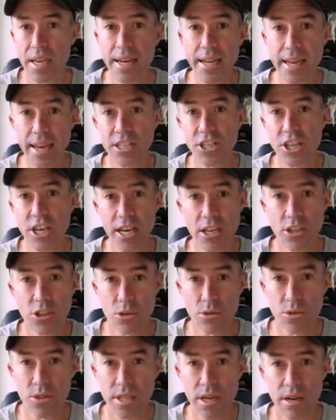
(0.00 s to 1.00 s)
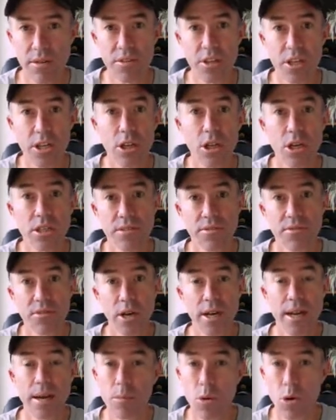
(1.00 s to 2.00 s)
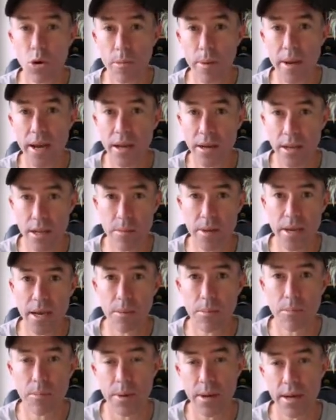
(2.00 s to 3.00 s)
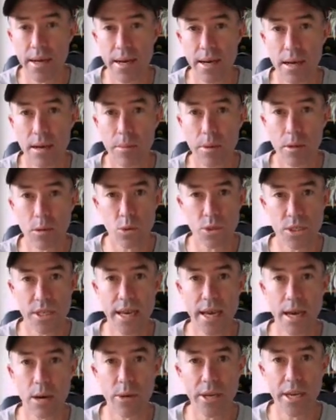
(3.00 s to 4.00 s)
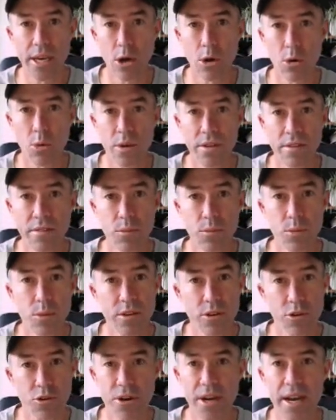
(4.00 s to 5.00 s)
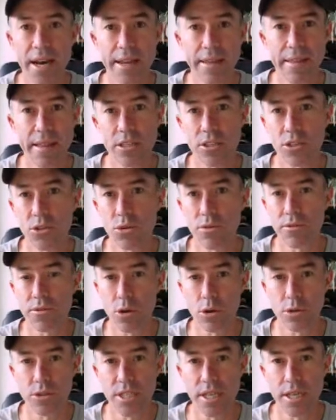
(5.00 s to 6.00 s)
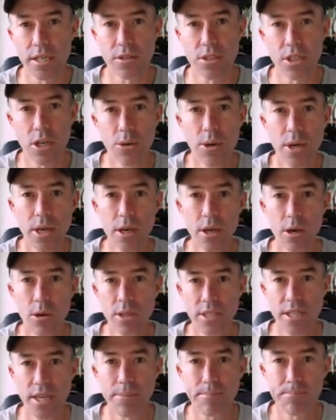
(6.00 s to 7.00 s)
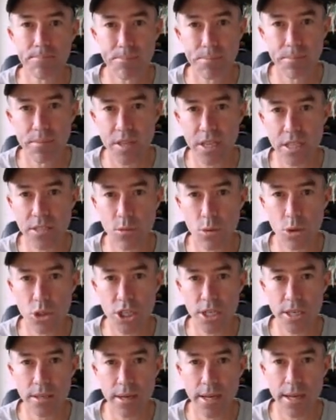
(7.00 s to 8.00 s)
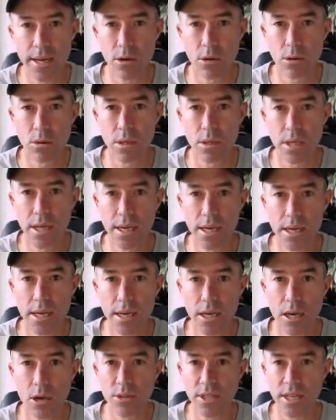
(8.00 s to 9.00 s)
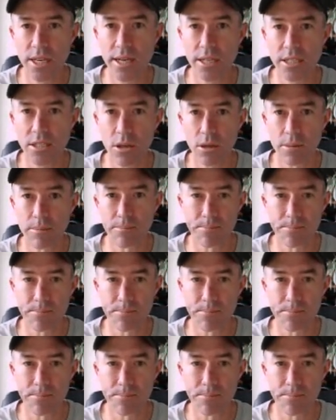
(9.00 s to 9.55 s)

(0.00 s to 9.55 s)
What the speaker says: educational stuff that you'd like to find out more about, hit me up, and we'll see how we go with creating that sort of content. So once again, thanks for watching, and I'll see you next time.